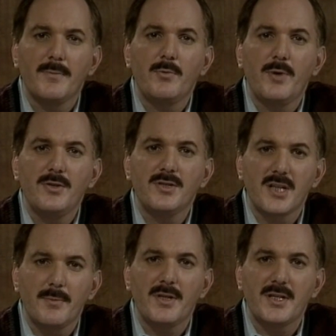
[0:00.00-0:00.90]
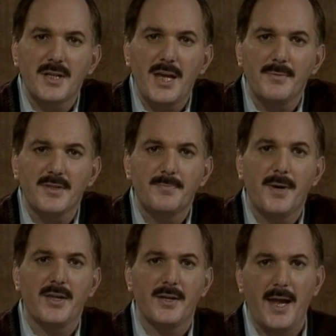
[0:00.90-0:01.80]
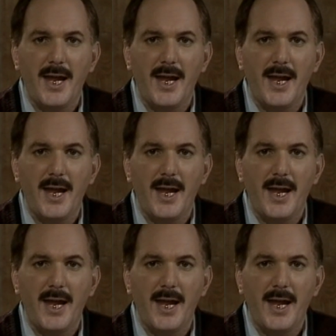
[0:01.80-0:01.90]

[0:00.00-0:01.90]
let me read you some of the statements by the